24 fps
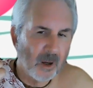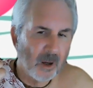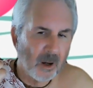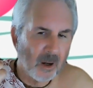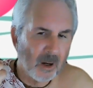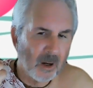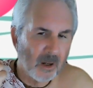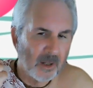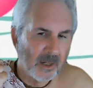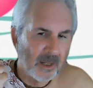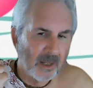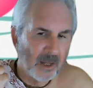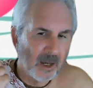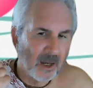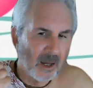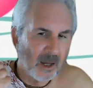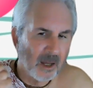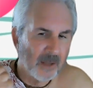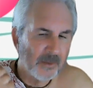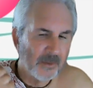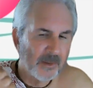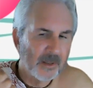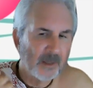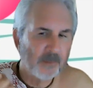are
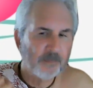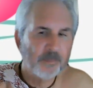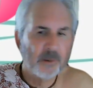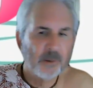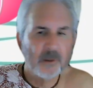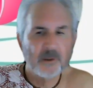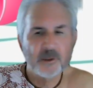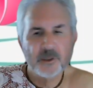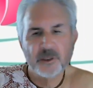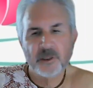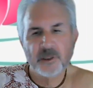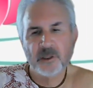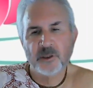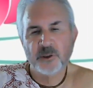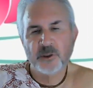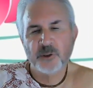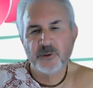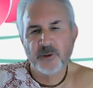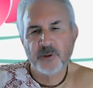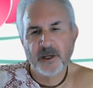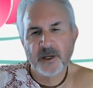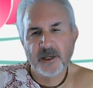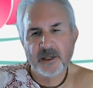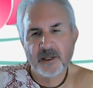on the impersonal
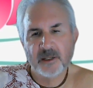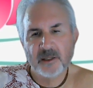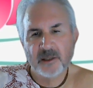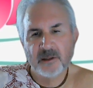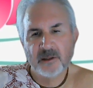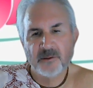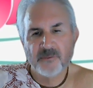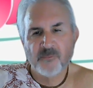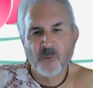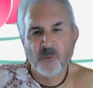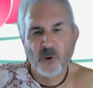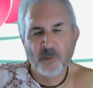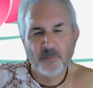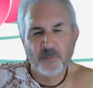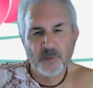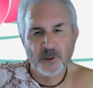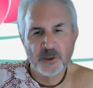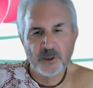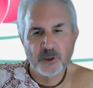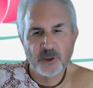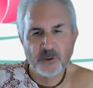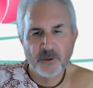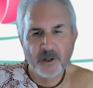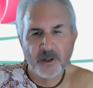train, the
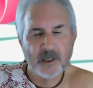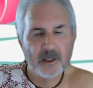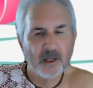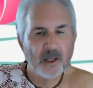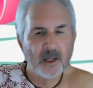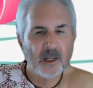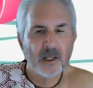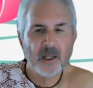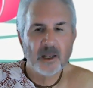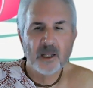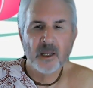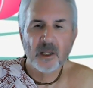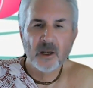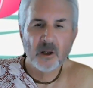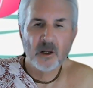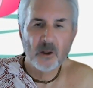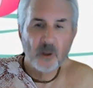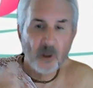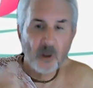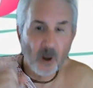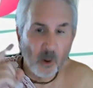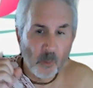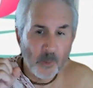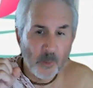formless train,
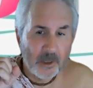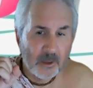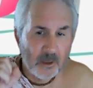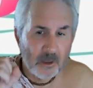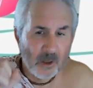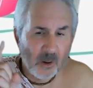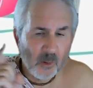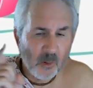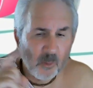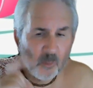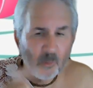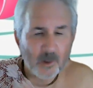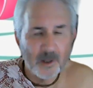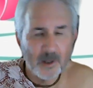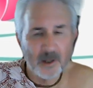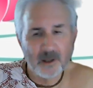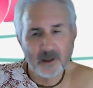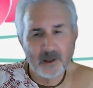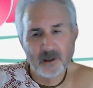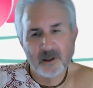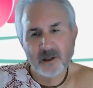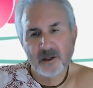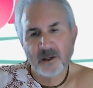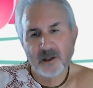going
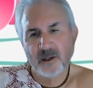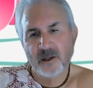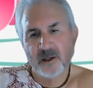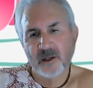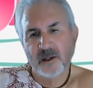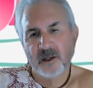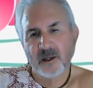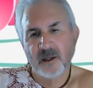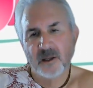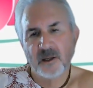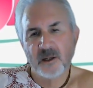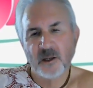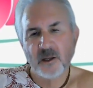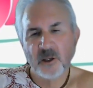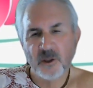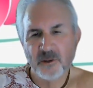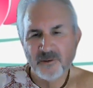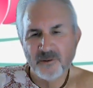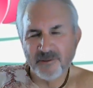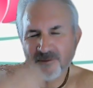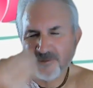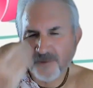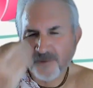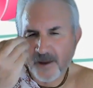nowhere,
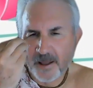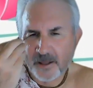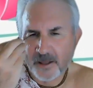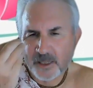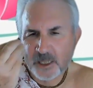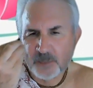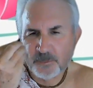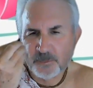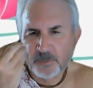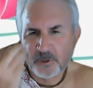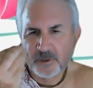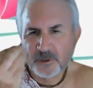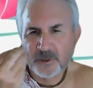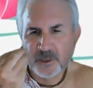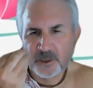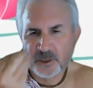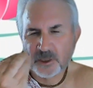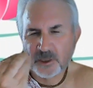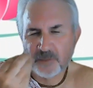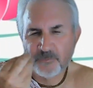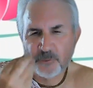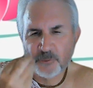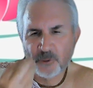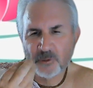the
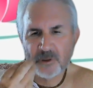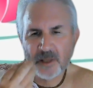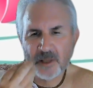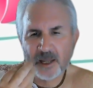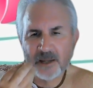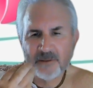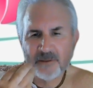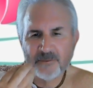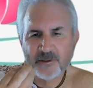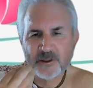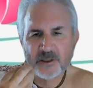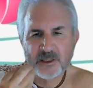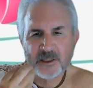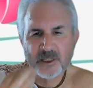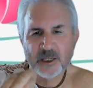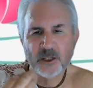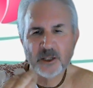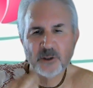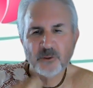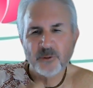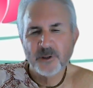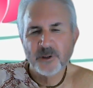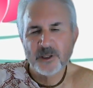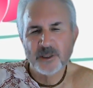valuableness of your life is
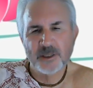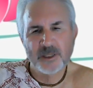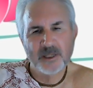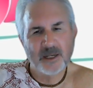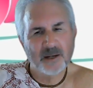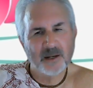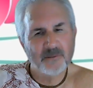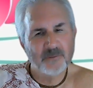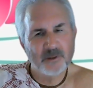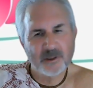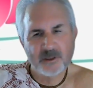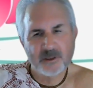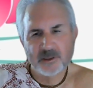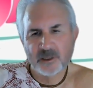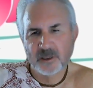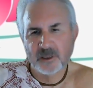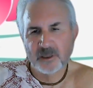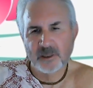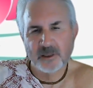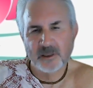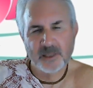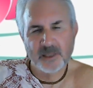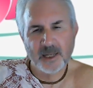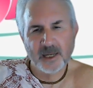decreasing every
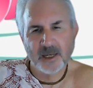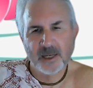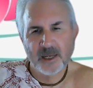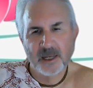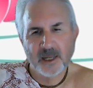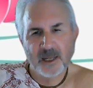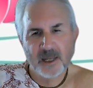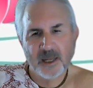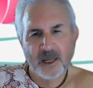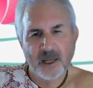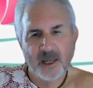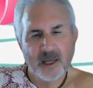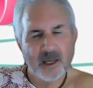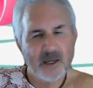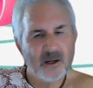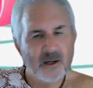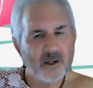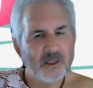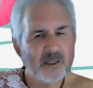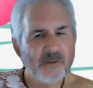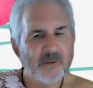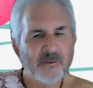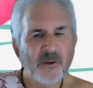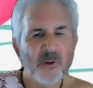single day.
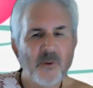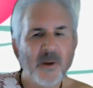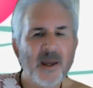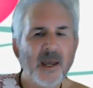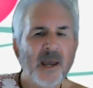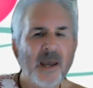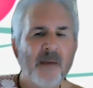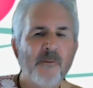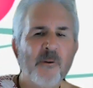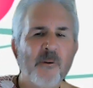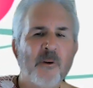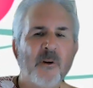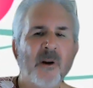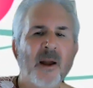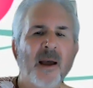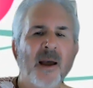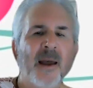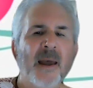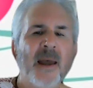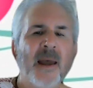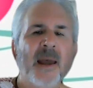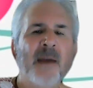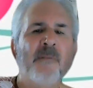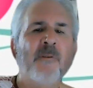Because if you ever
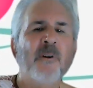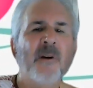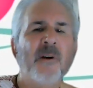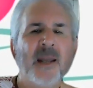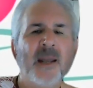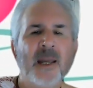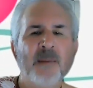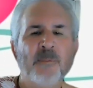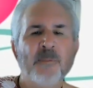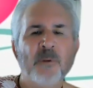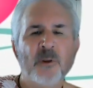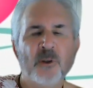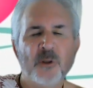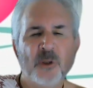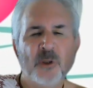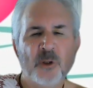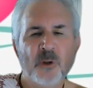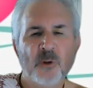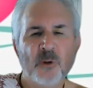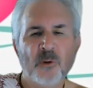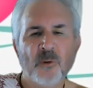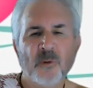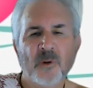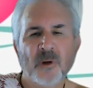able
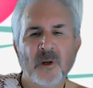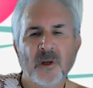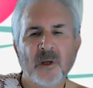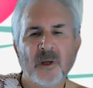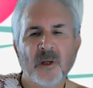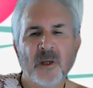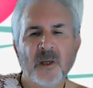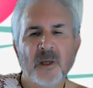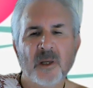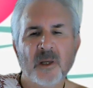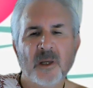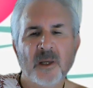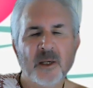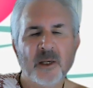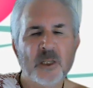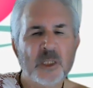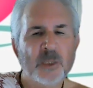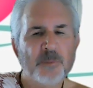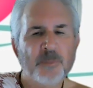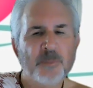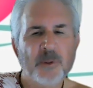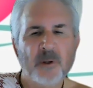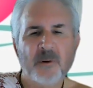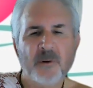to
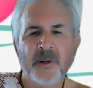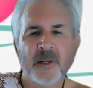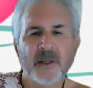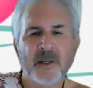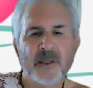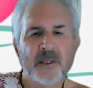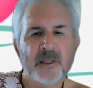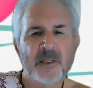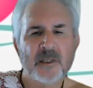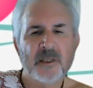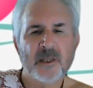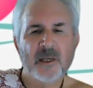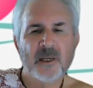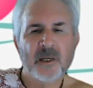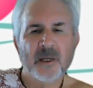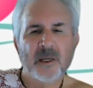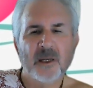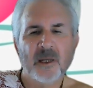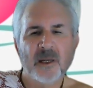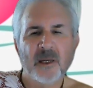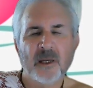experience